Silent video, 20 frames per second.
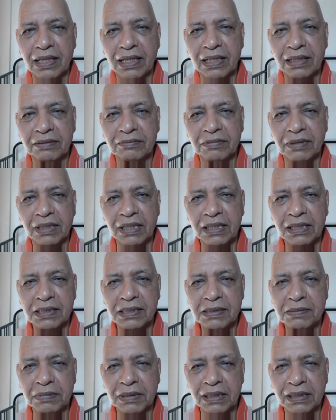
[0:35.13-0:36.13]
And while
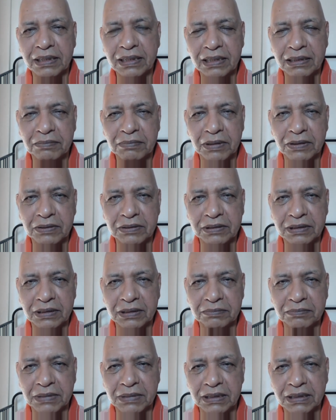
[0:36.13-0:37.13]
speaking about
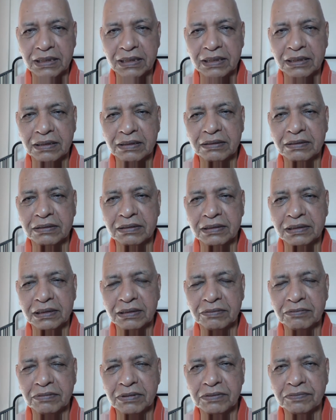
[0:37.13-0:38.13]
her mother,
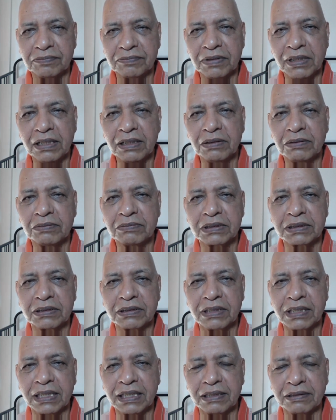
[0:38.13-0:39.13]
she was filled
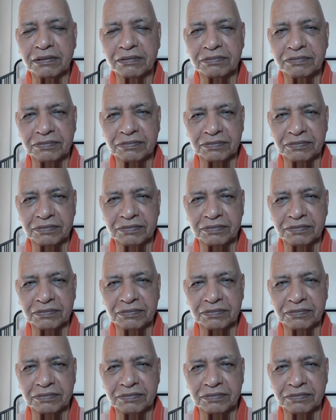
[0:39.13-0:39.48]
with grief.